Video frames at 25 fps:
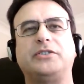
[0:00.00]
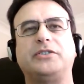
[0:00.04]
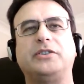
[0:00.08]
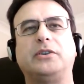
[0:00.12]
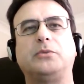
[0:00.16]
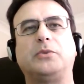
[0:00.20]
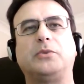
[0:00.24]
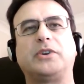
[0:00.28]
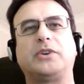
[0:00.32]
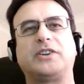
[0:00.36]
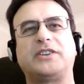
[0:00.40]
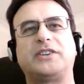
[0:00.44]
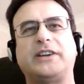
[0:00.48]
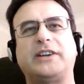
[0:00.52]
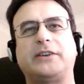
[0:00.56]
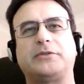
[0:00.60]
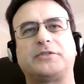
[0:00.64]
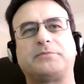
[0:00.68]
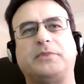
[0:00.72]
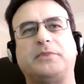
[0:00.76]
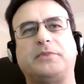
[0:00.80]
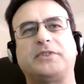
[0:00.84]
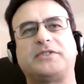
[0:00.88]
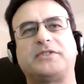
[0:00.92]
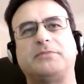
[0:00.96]
you don't want to take
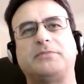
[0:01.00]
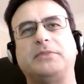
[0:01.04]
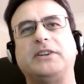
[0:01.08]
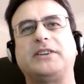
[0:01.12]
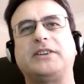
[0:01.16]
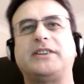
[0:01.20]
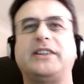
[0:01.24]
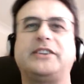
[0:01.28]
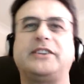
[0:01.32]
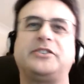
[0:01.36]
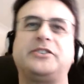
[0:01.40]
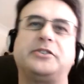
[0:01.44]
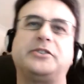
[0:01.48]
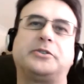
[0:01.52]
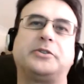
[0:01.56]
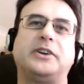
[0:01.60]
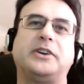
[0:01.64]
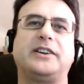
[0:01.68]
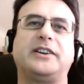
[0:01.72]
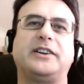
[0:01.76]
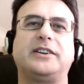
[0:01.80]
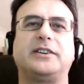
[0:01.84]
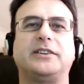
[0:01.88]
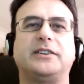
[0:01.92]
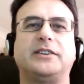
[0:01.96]
responsibility that you
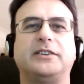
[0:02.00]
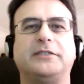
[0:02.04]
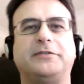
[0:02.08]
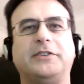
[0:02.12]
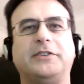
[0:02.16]
created it in the